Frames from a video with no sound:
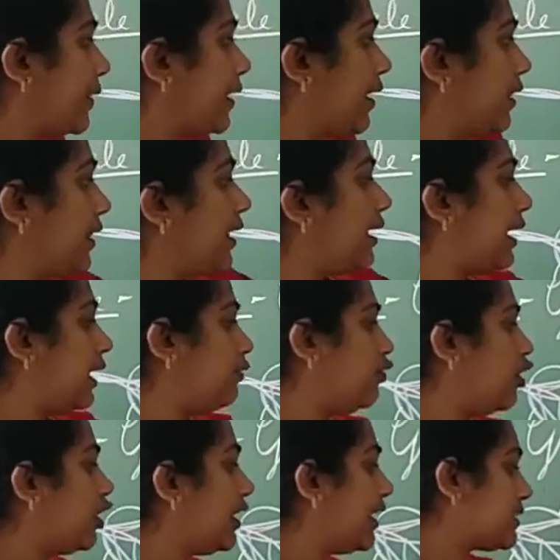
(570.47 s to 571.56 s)
In the
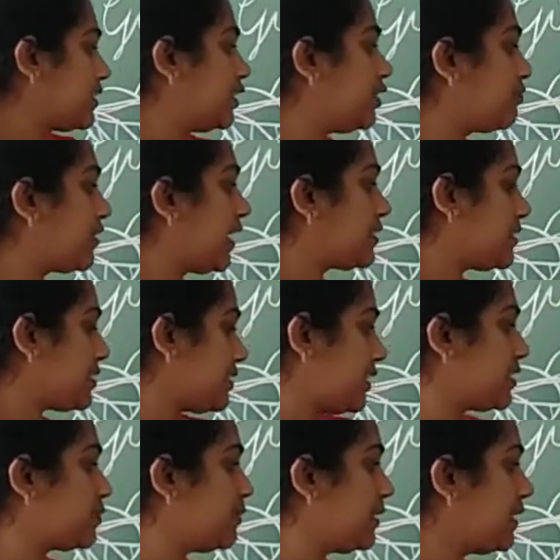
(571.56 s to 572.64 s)
alveoli, exchange of gases
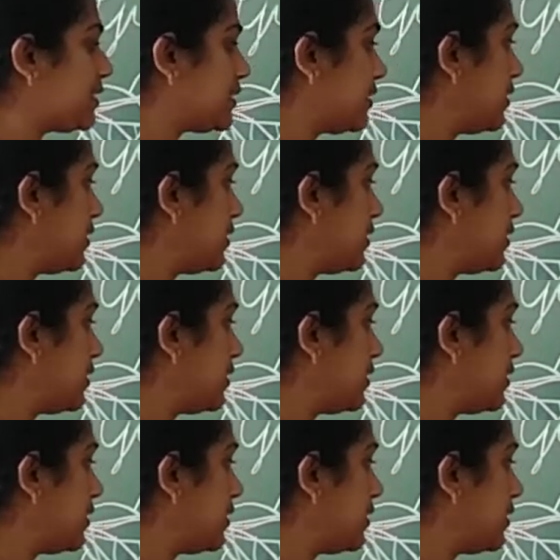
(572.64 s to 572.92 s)
takes place.